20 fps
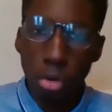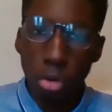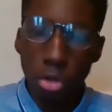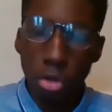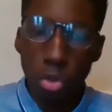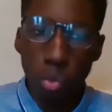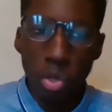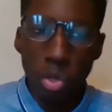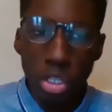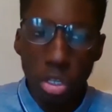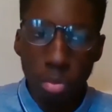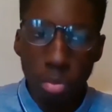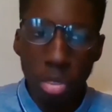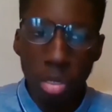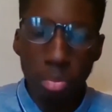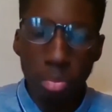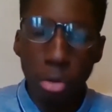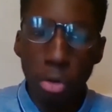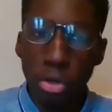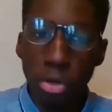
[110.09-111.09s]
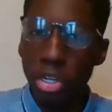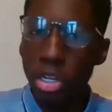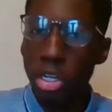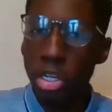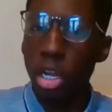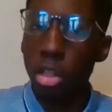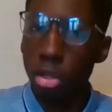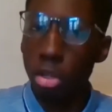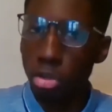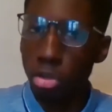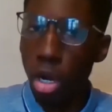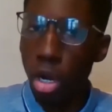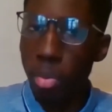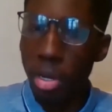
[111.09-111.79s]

because we should be building each other up